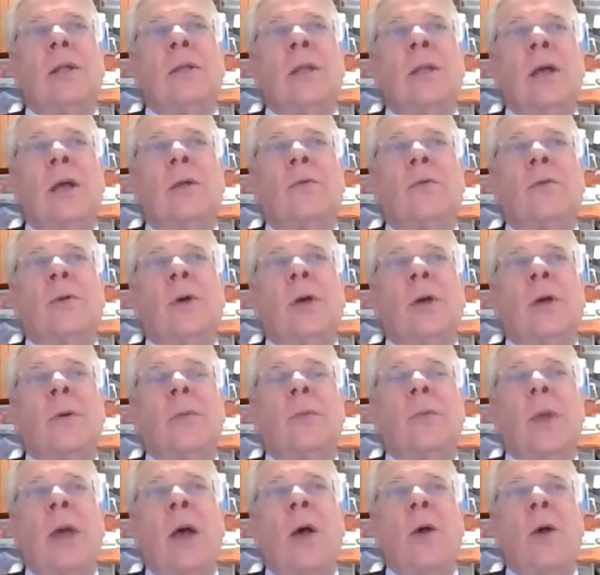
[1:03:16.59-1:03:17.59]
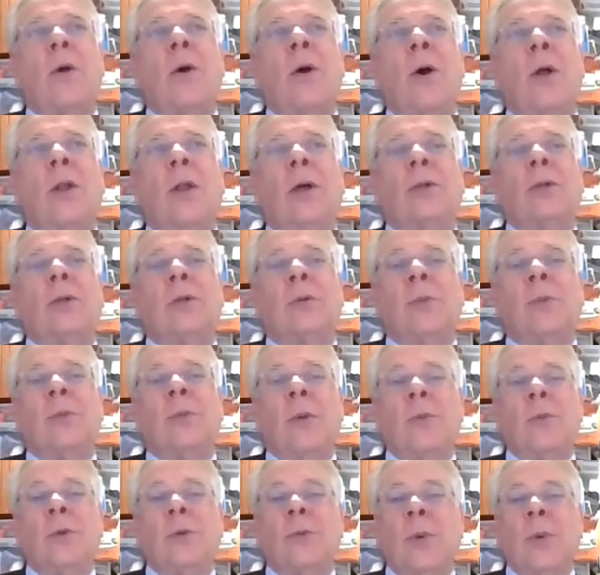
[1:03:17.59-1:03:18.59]
a lot of alcoholics and
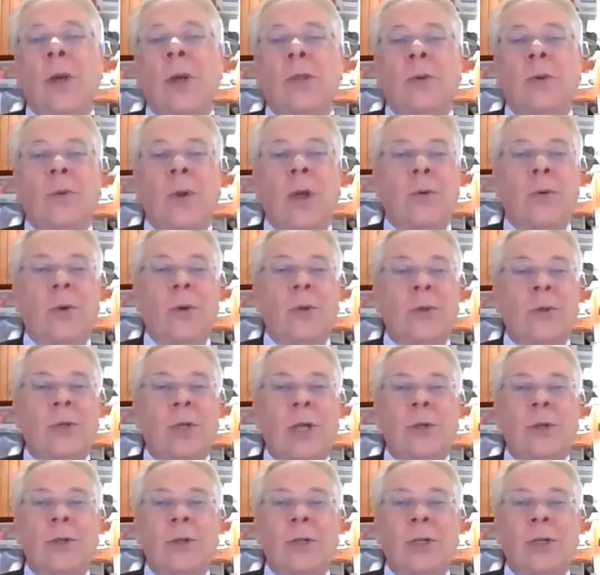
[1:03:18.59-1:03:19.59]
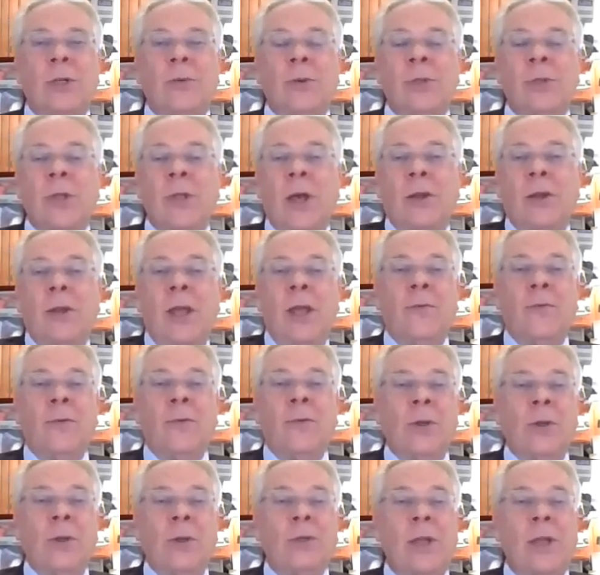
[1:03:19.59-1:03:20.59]
bums by the railroad station. It was not a
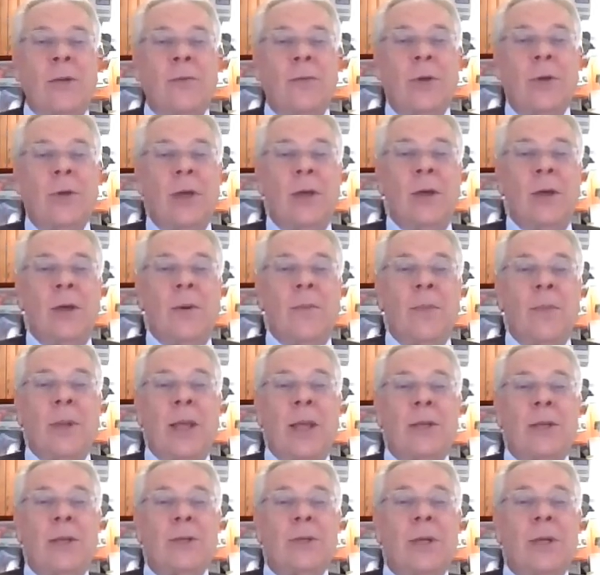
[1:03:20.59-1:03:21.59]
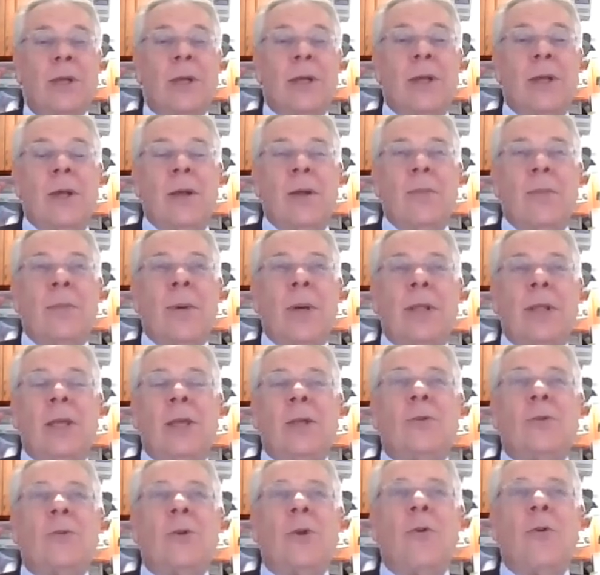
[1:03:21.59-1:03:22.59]
very safe place, but
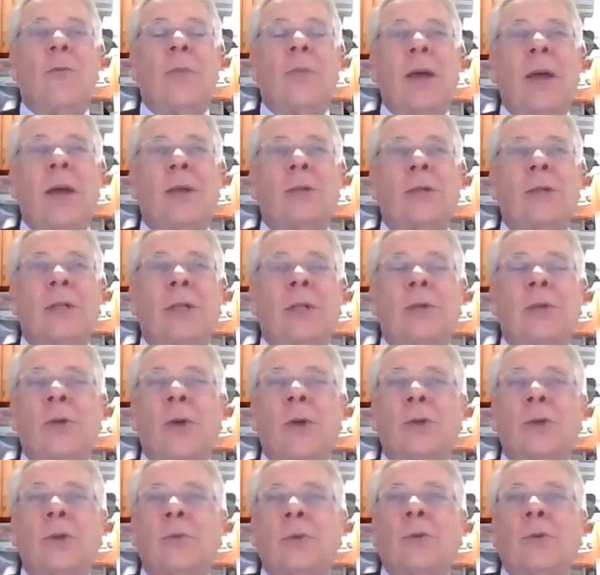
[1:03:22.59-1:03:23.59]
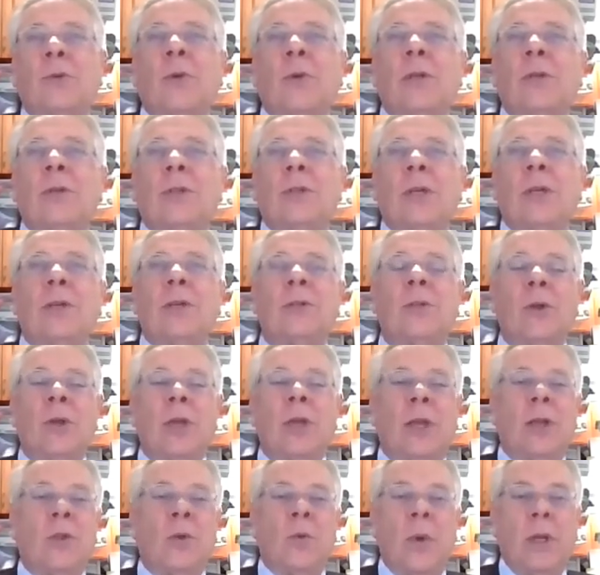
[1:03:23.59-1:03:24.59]
he drove past and he saw some strange things
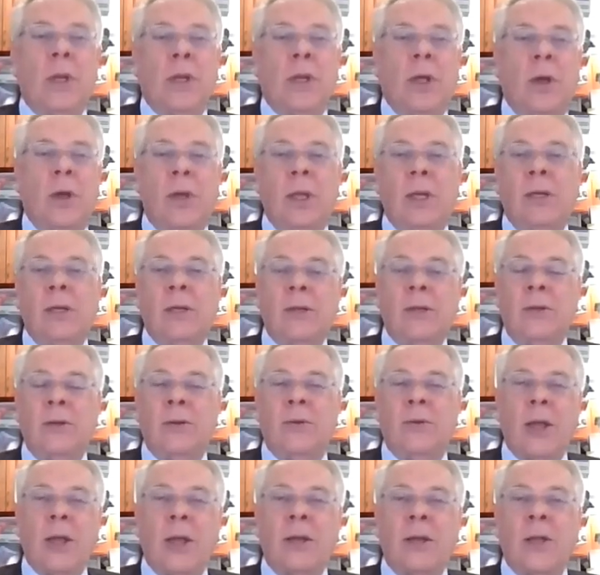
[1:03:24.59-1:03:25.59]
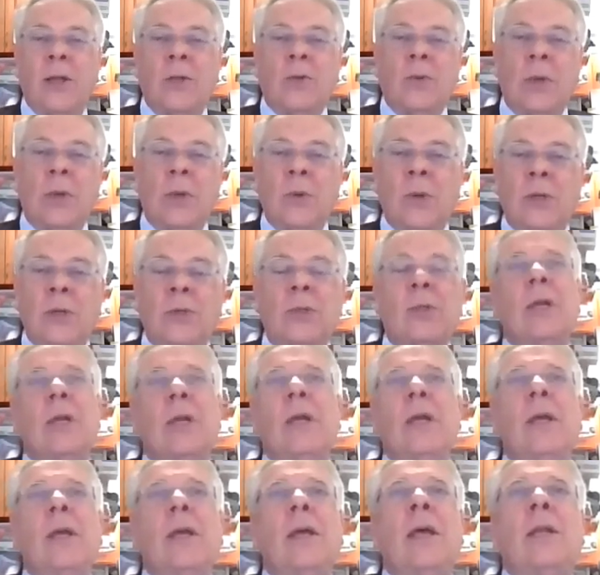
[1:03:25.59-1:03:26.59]
looking in the window. He couldn't recognize what it was.
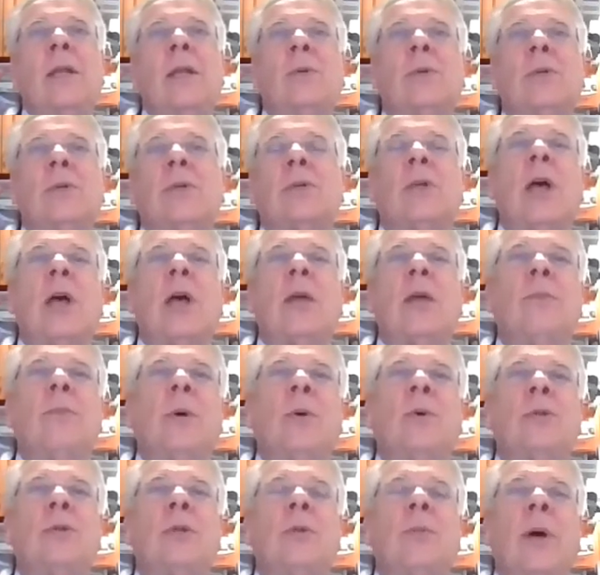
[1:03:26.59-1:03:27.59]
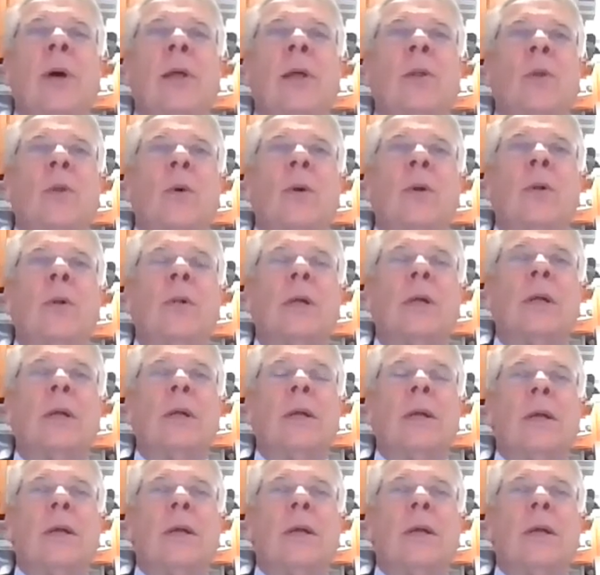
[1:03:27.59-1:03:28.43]
And it was a sign posted by Laurel